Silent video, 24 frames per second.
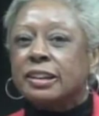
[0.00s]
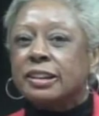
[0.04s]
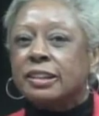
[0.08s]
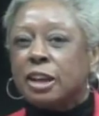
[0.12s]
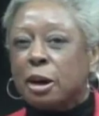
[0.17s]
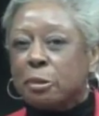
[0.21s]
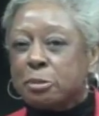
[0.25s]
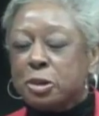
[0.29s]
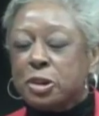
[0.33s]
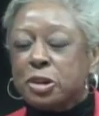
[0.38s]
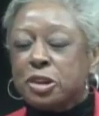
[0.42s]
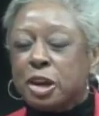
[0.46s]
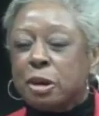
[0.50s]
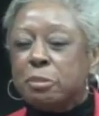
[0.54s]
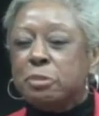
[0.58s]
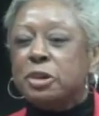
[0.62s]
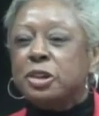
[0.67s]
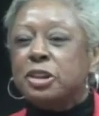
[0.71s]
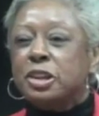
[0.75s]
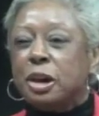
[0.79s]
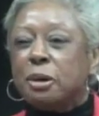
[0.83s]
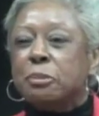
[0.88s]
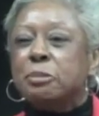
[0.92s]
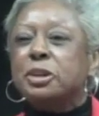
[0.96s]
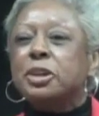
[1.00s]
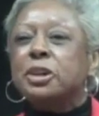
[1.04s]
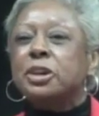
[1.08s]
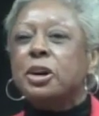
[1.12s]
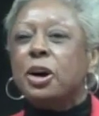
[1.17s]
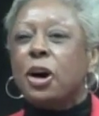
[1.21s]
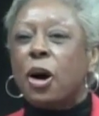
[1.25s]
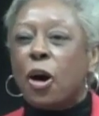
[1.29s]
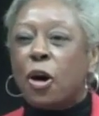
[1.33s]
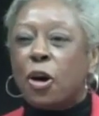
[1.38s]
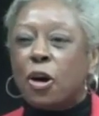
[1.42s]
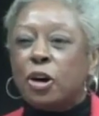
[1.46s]

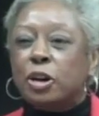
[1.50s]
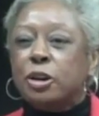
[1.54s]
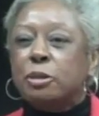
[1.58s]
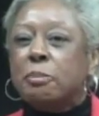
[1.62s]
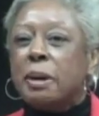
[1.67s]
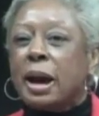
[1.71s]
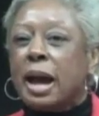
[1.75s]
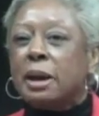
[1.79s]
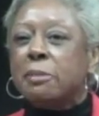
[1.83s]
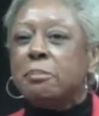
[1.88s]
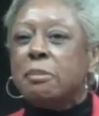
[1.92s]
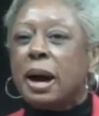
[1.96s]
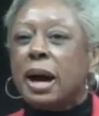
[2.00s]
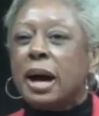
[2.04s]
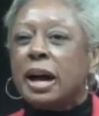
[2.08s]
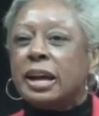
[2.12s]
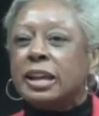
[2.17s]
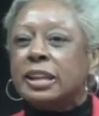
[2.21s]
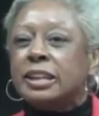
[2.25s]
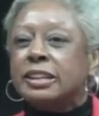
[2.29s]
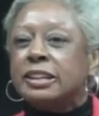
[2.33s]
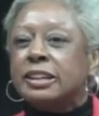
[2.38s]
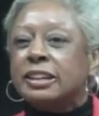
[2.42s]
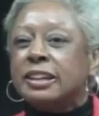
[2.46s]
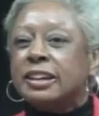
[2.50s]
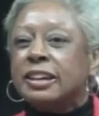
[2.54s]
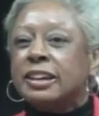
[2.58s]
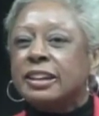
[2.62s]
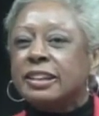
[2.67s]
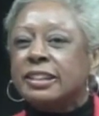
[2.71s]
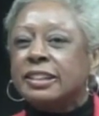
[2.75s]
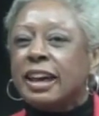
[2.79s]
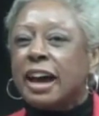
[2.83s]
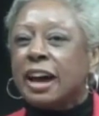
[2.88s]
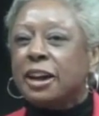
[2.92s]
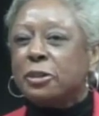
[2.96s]

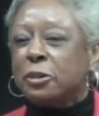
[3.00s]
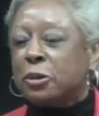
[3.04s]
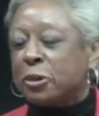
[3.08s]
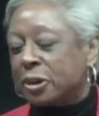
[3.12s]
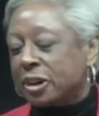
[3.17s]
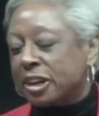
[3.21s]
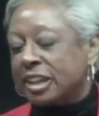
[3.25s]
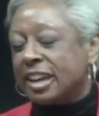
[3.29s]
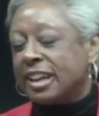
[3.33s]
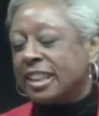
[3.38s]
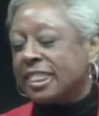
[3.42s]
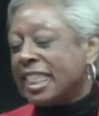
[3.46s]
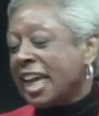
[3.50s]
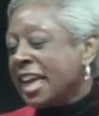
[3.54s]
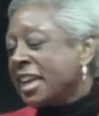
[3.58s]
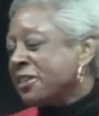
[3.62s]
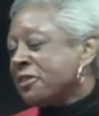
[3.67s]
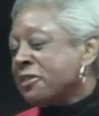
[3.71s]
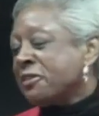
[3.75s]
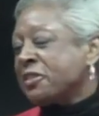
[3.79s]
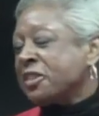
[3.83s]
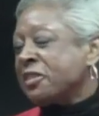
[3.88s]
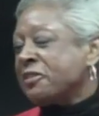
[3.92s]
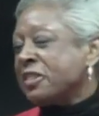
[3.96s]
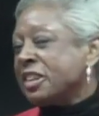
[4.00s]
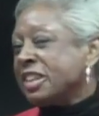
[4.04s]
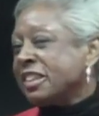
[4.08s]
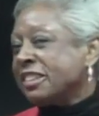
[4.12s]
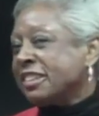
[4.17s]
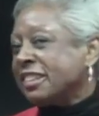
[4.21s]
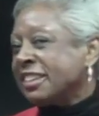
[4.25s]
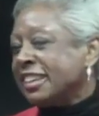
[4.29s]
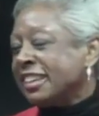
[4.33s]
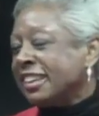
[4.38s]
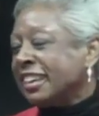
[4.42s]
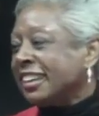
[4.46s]
www.onmymind.org. Thank you for
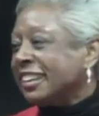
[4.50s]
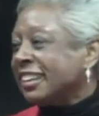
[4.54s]
visiting it.